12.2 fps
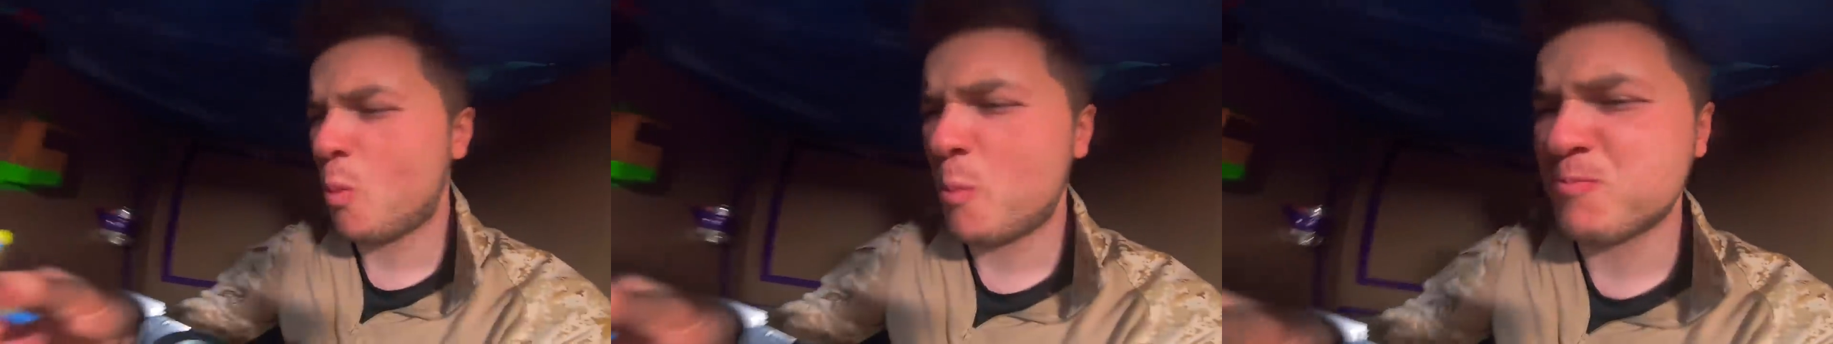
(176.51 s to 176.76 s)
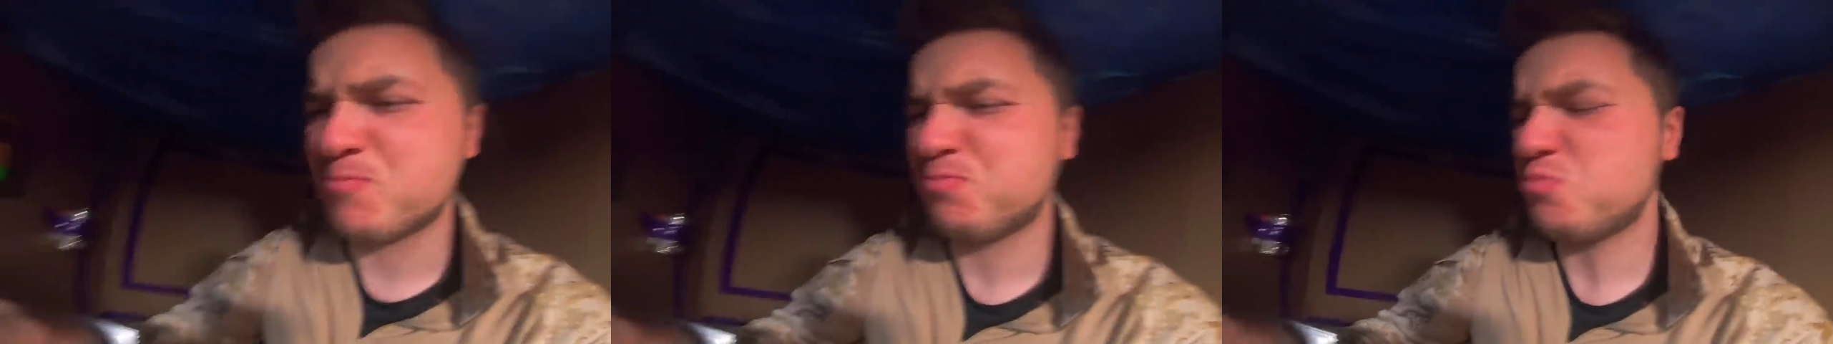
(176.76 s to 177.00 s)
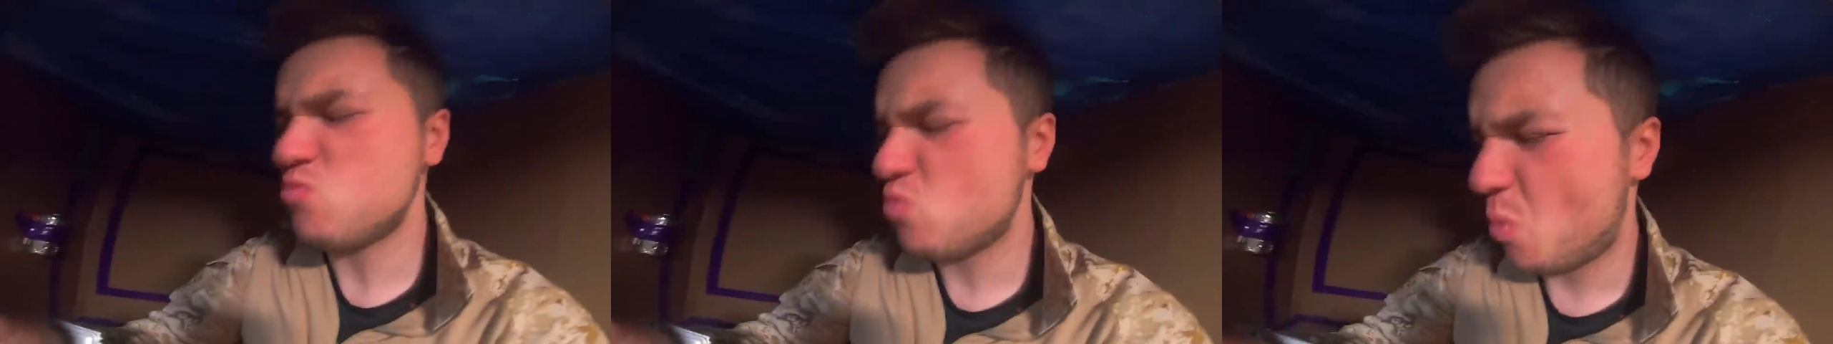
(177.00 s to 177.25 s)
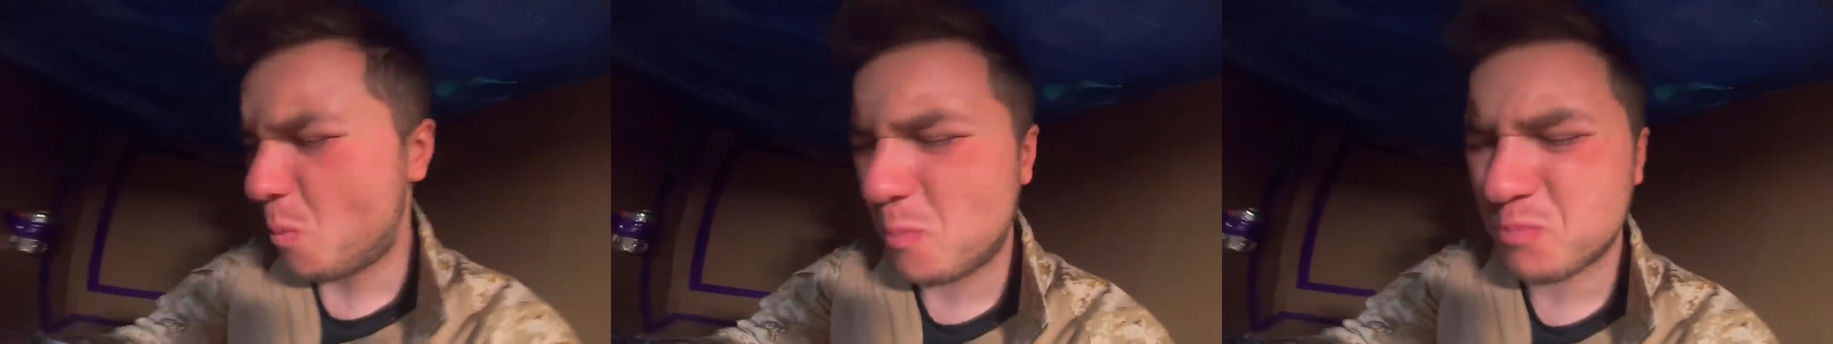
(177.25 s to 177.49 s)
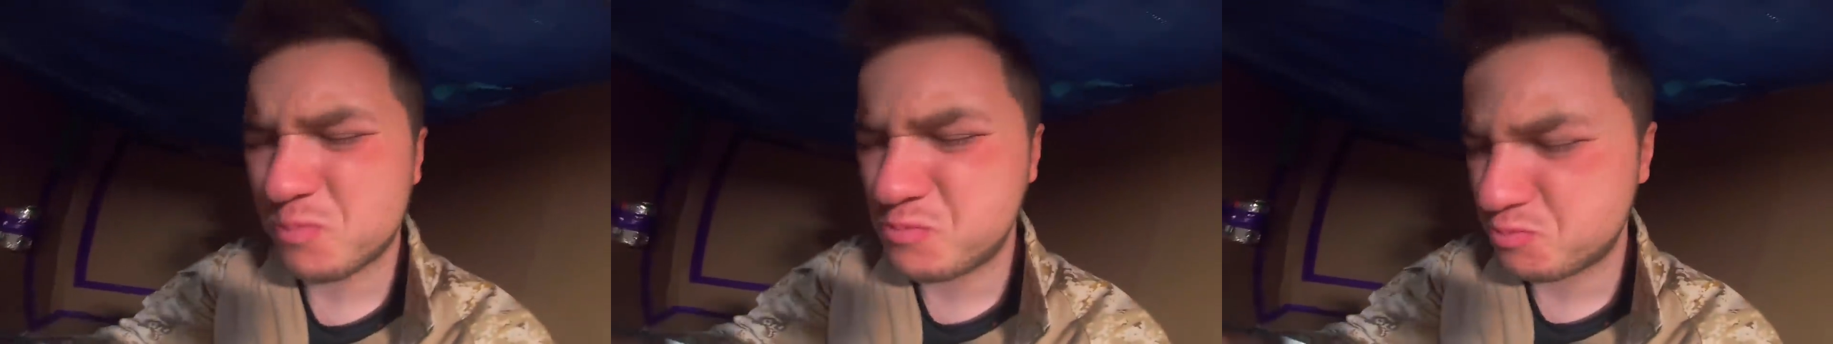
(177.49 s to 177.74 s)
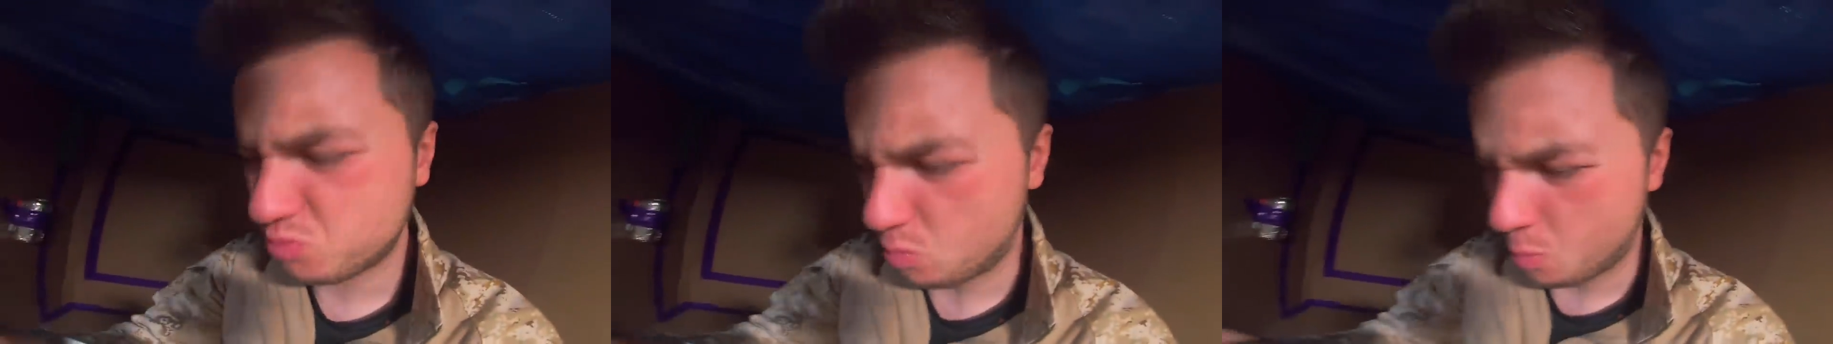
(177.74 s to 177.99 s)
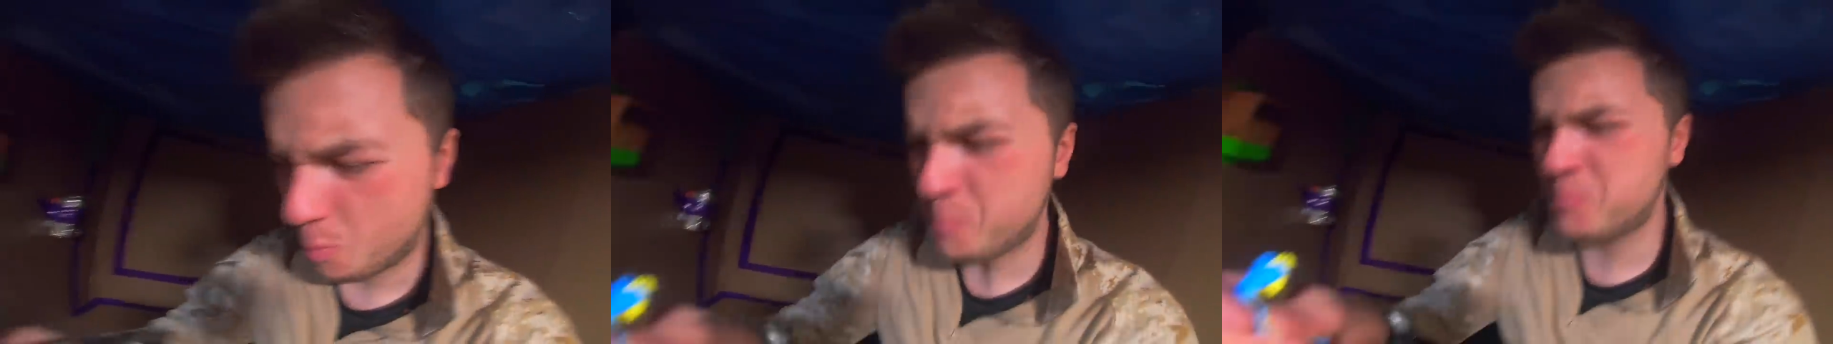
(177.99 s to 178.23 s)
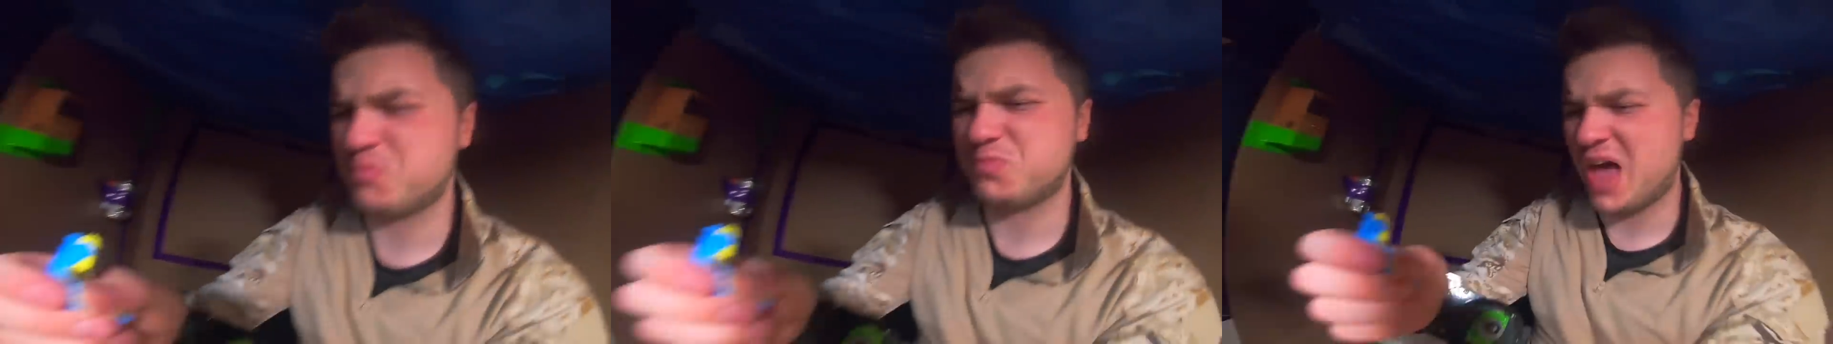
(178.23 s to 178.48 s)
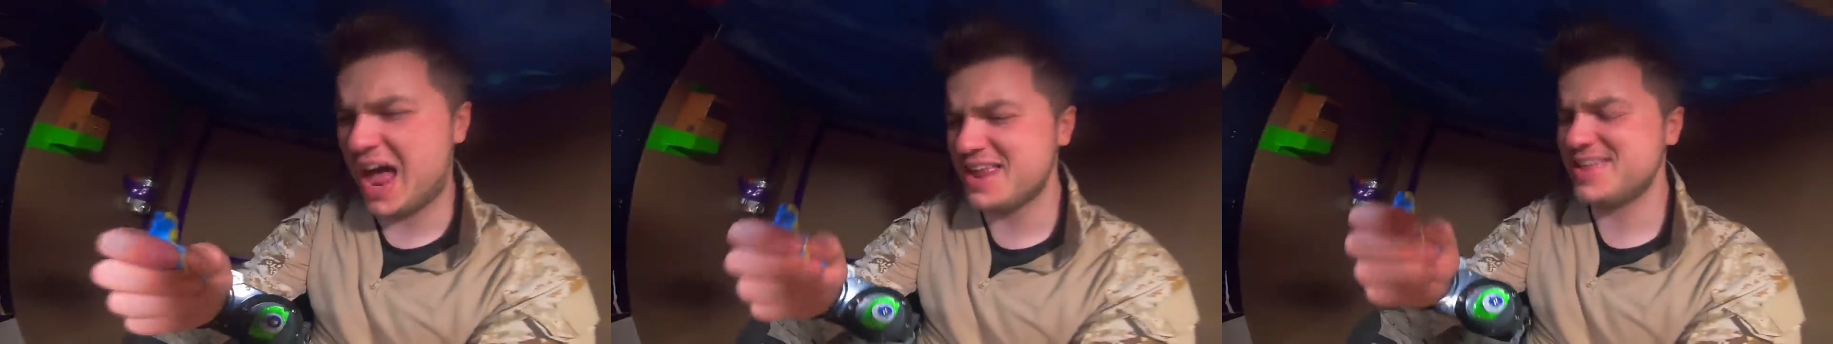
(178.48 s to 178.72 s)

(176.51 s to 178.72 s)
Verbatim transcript: That